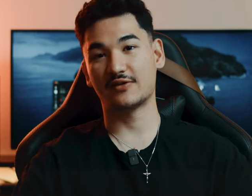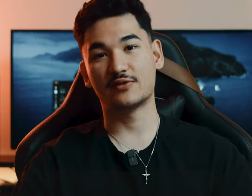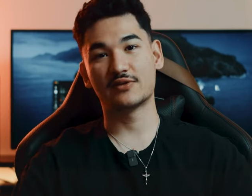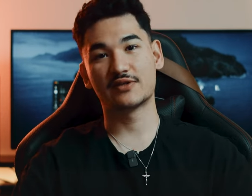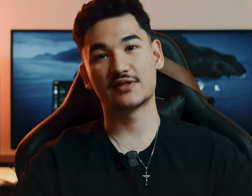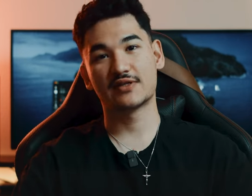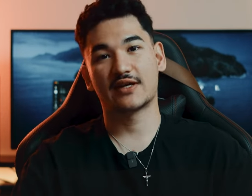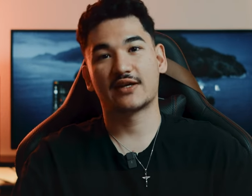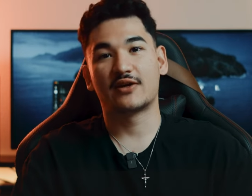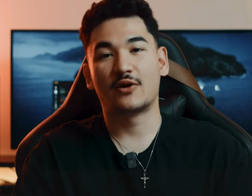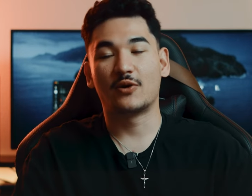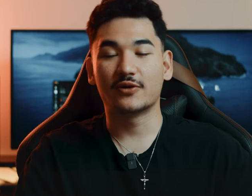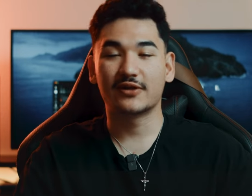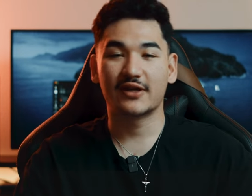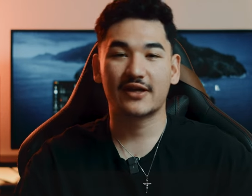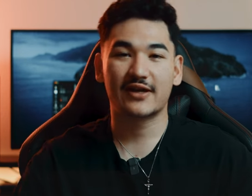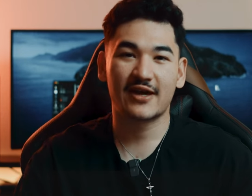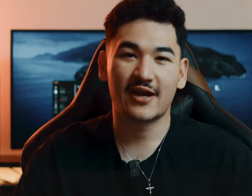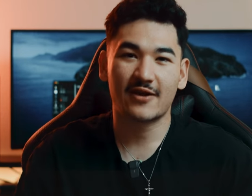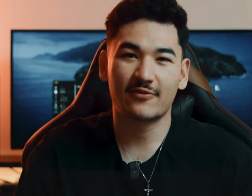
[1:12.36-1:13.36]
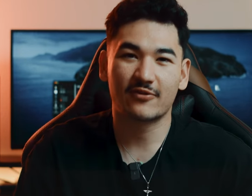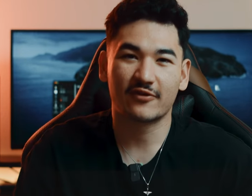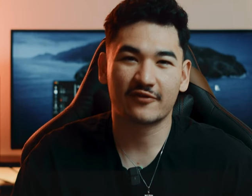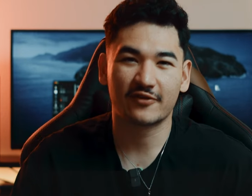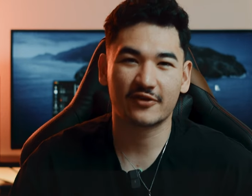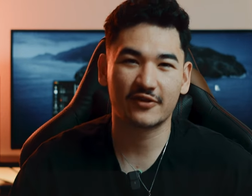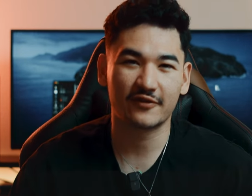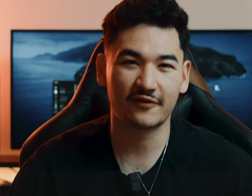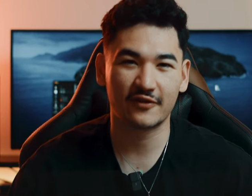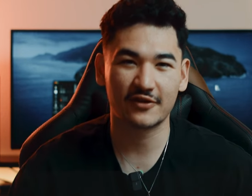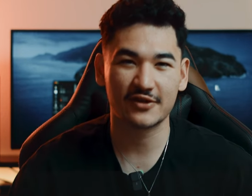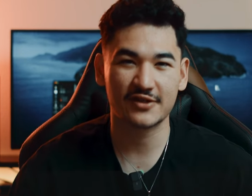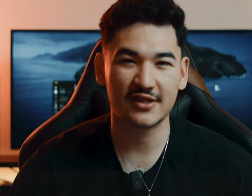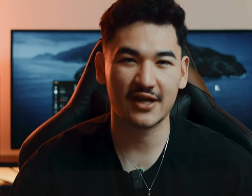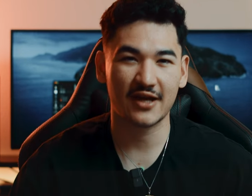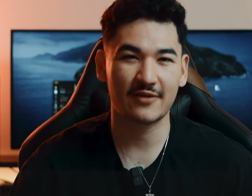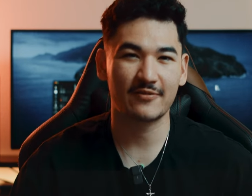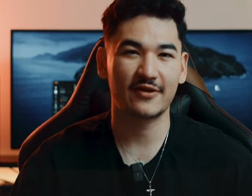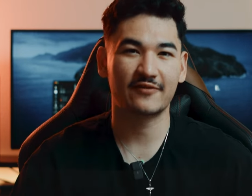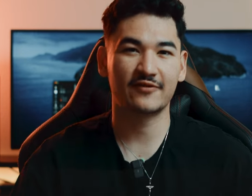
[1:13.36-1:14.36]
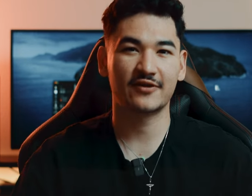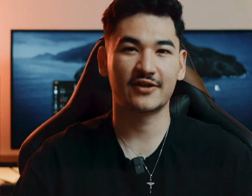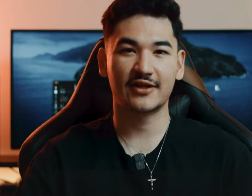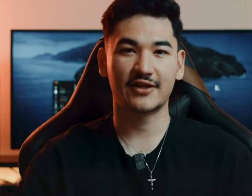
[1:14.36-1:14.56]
it was like holding a camera for the first time ever